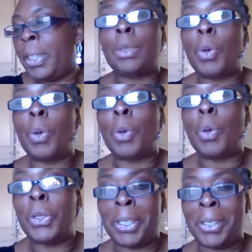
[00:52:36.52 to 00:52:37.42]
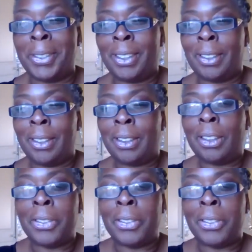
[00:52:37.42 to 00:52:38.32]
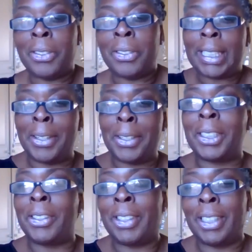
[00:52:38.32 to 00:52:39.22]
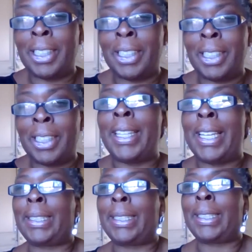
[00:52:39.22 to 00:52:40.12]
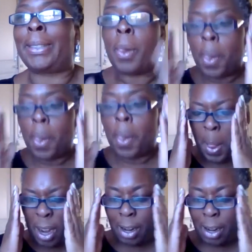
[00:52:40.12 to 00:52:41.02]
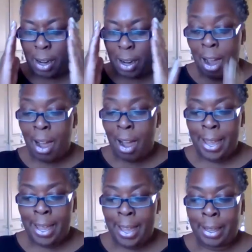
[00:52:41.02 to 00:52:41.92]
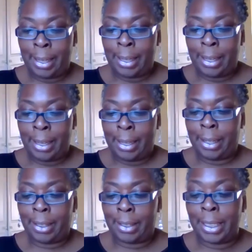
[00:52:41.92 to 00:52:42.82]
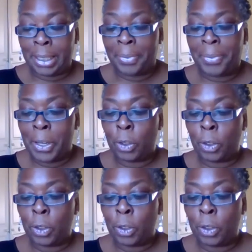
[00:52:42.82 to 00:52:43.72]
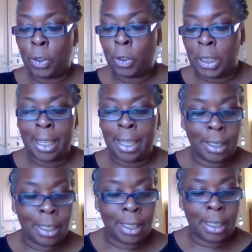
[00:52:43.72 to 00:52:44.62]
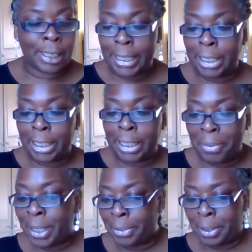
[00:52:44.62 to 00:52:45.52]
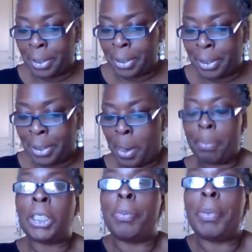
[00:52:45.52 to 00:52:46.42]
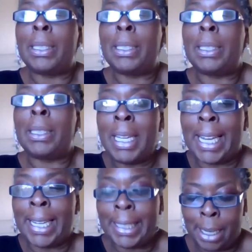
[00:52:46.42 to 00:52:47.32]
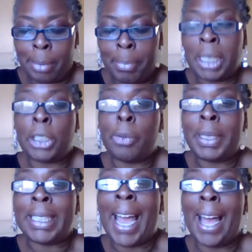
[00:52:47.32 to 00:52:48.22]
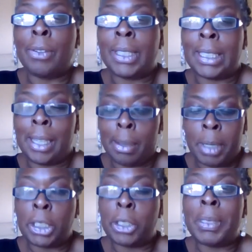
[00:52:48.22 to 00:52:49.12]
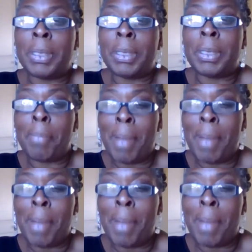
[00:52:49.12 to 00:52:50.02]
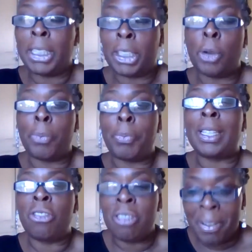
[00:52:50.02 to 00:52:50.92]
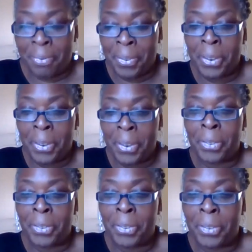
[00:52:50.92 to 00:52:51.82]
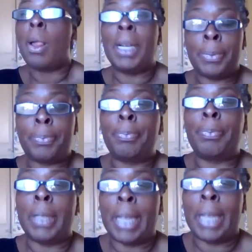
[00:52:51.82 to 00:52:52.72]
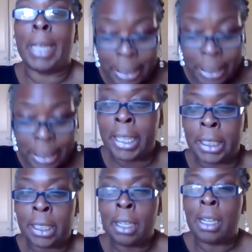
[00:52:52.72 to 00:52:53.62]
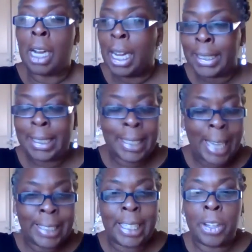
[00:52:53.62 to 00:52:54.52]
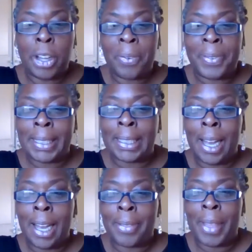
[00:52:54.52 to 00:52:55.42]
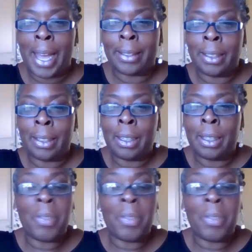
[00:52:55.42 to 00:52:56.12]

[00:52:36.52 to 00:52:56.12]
this is what you do, or this is how you do it. And I'll say this I, as a funeral director, and I'll say it to everyone, my job is a mediator, my job is a counsellor, my job is a barrister, my job is a referee, my a judge. I stand in the office like that.